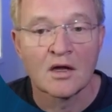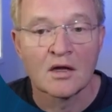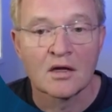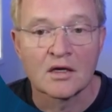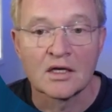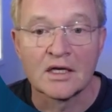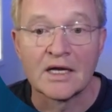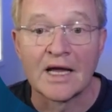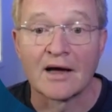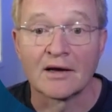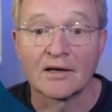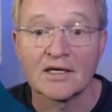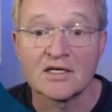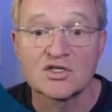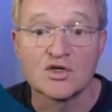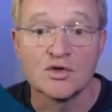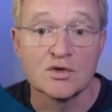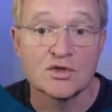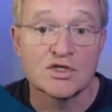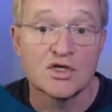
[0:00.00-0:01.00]
Now
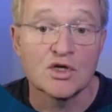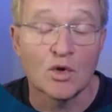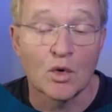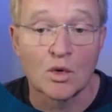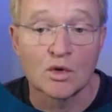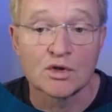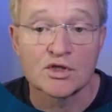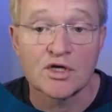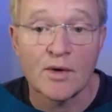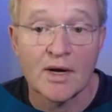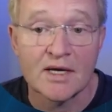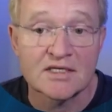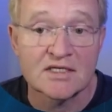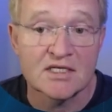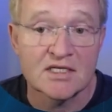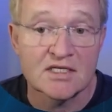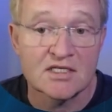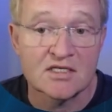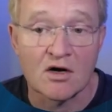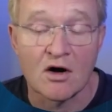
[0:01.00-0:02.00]
let's use the Auto
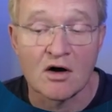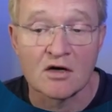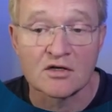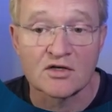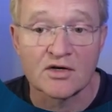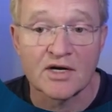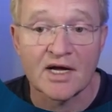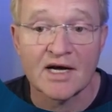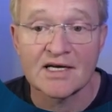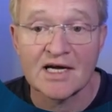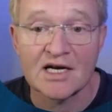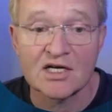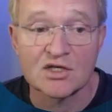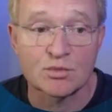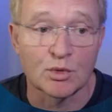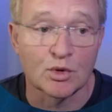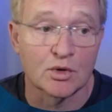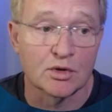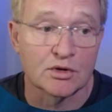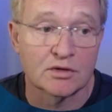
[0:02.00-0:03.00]
Entities card on our
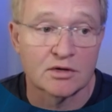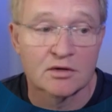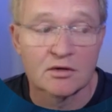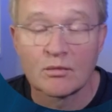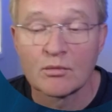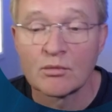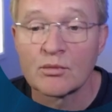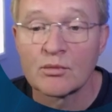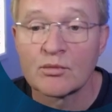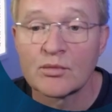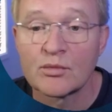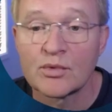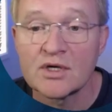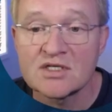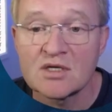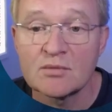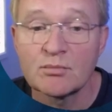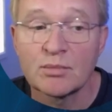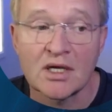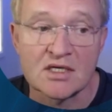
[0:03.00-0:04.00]
dashboard. Press
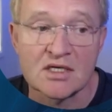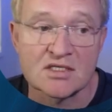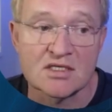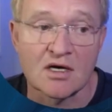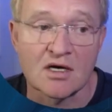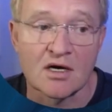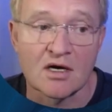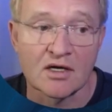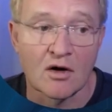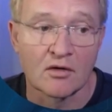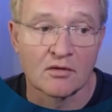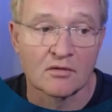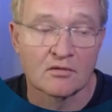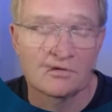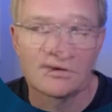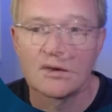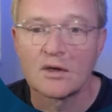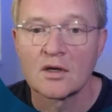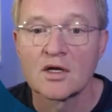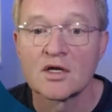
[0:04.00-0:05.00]
the plus icon.
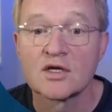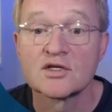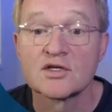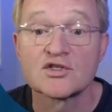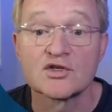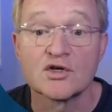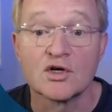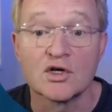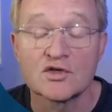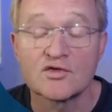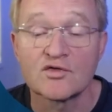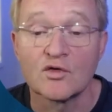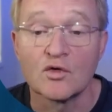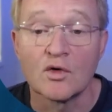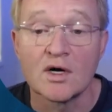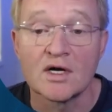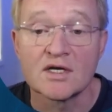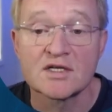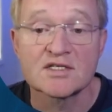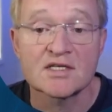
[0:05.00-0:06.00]
Search
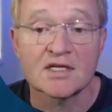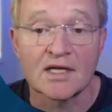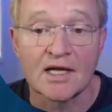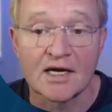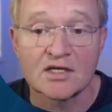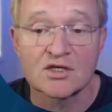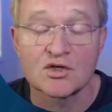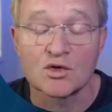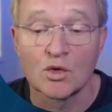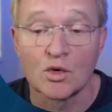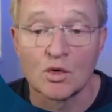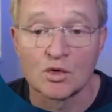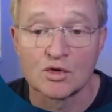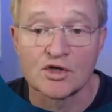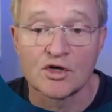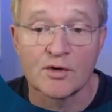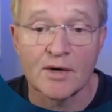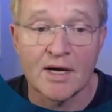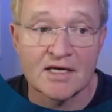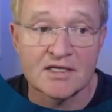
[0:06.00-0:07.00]
for and select
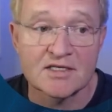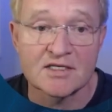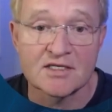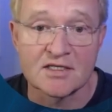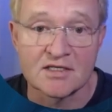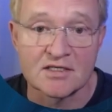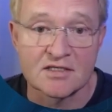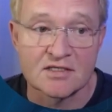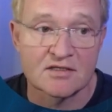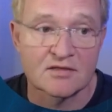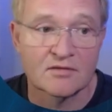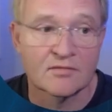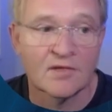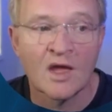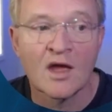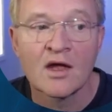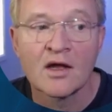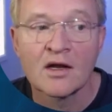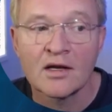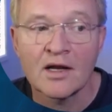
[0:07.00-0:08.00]
Auto Entities.
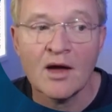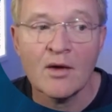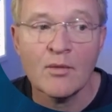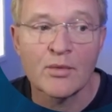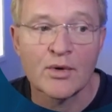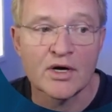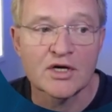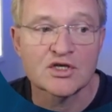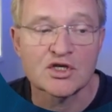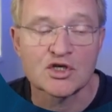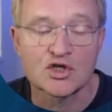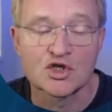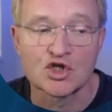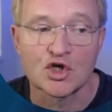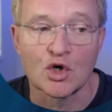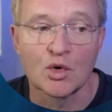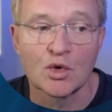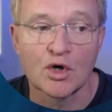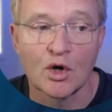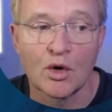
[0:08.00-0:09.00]
Now press
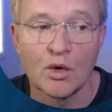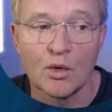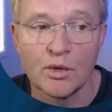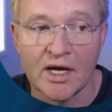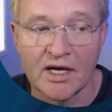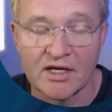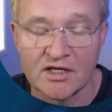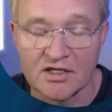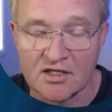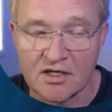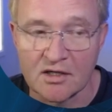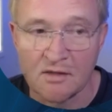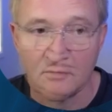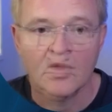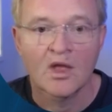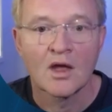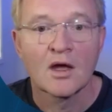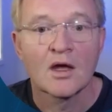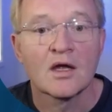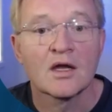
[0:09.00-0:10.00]
Show Code Editor.
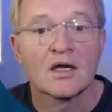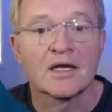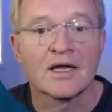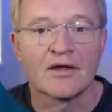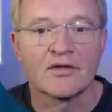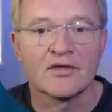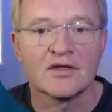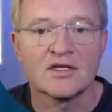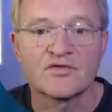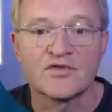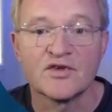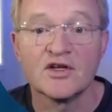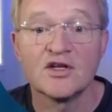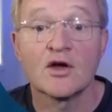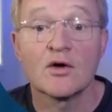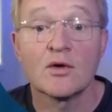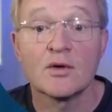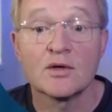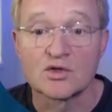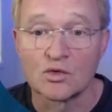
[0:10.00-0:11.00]
Now this
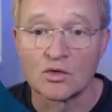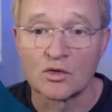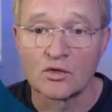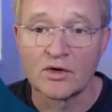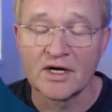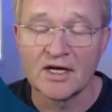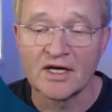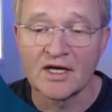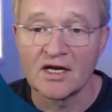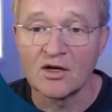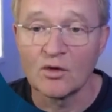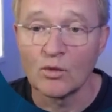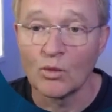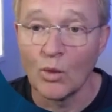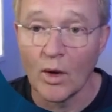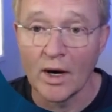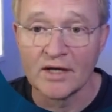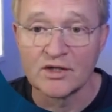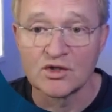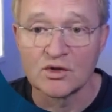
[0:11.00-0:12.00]
video is already getting
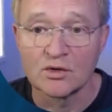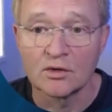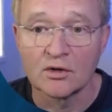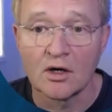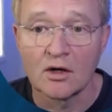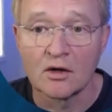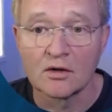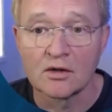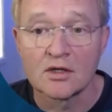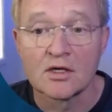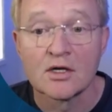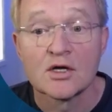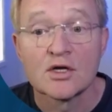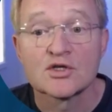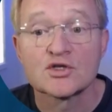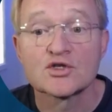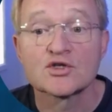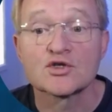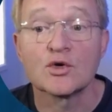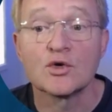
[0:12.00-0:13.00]
way too long,
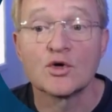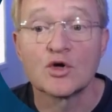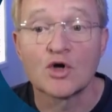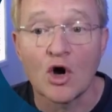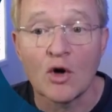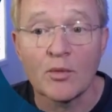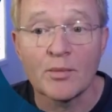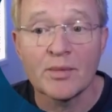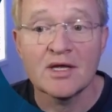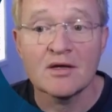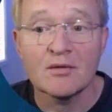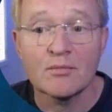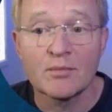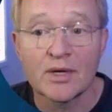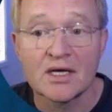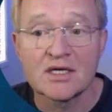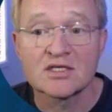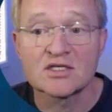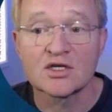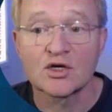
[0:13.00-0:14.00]
so copy and
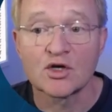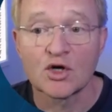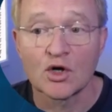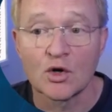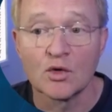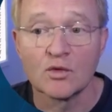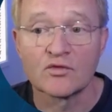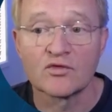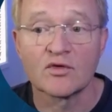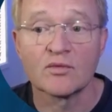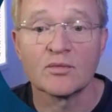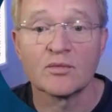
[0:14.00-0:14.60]
paste the code from the